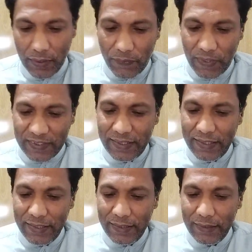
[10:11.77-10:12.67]

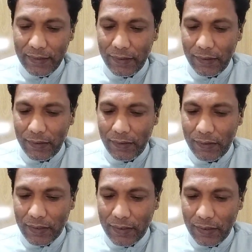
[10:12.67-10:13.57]
Firstly,
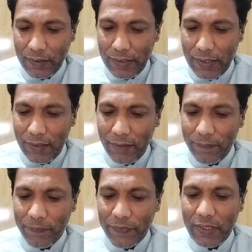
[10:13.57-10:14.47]
Colonel
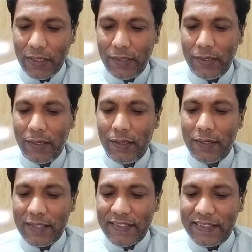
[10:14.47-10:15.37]

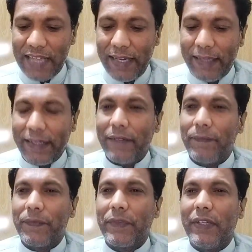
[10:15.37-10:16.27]
Zaleke.
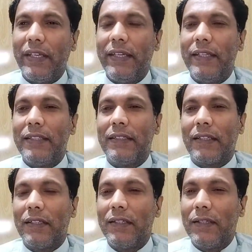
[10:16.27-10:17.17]
He is
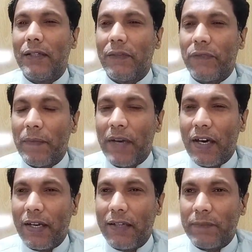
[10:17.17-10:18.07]
a colonel of
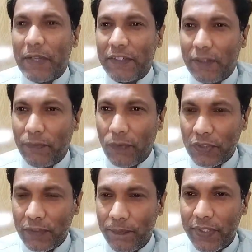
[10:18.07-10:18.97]
Amhara Special
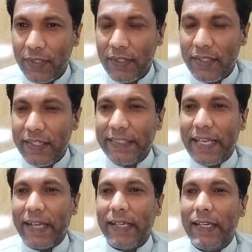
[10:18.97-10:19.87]
Force.
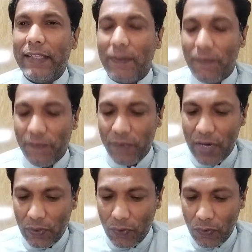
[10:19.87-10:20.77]
Secondly, some
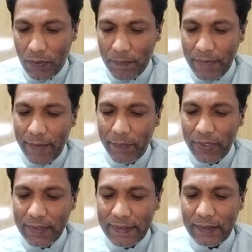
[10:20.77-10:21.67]
Fano
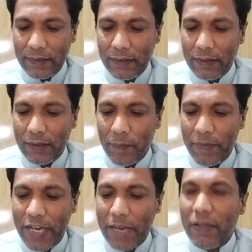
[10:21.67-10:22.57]
members,
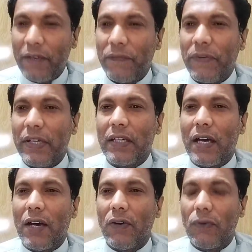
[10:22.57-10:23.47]
Ababe
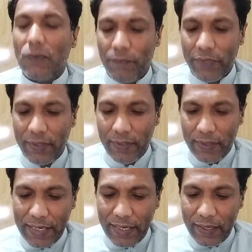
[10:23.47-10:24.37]
Fintao
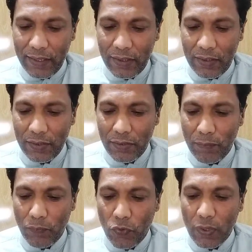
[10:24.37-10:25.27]
and
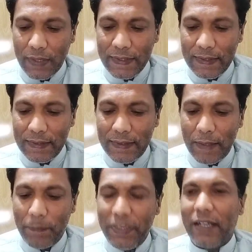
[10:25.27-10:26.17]
Mogus
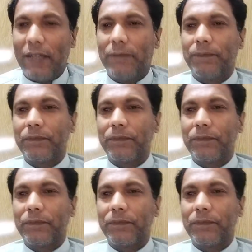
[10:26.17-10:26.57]
Abira.